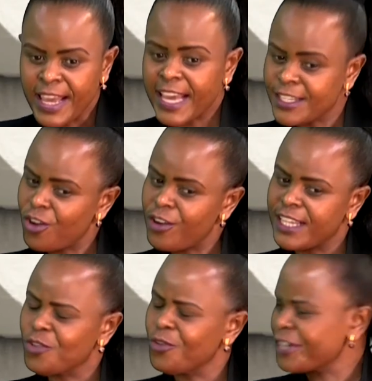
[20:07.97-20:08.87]
as long
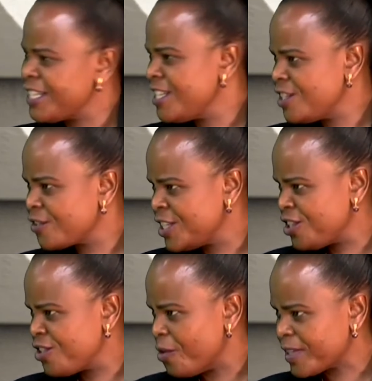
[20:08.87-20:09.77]
as you're
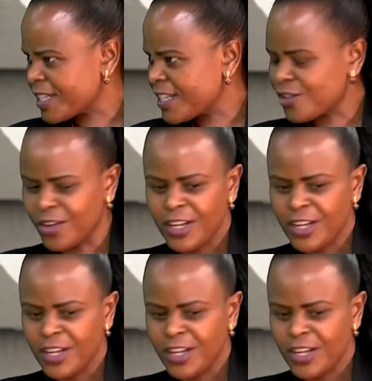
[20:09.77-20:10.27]
reaching your potential.